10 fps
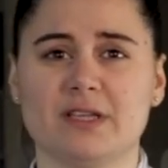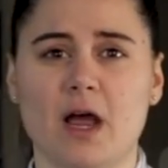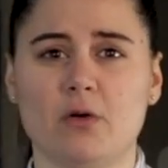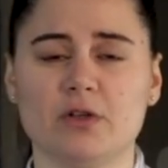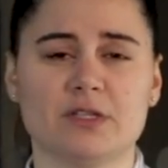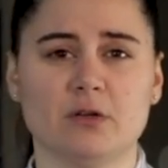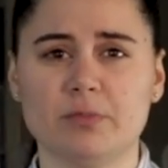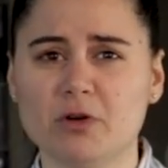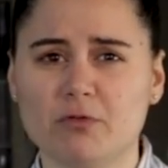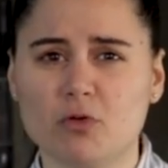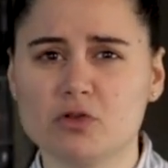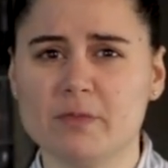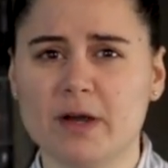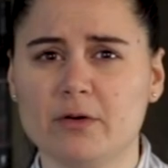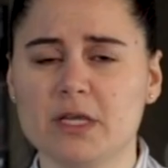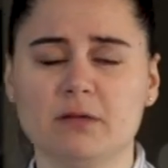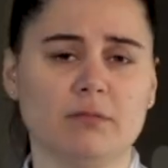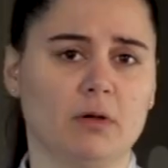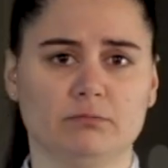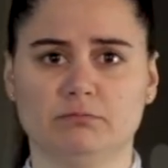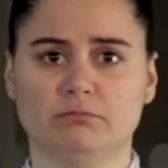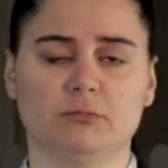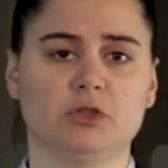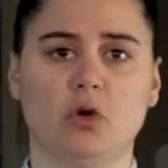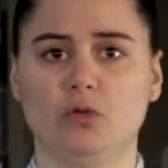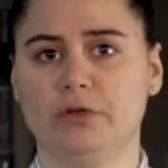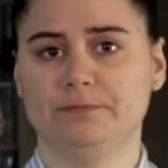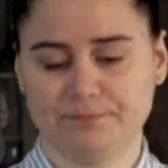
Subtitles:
carrots and a bit of rosemary. Sold.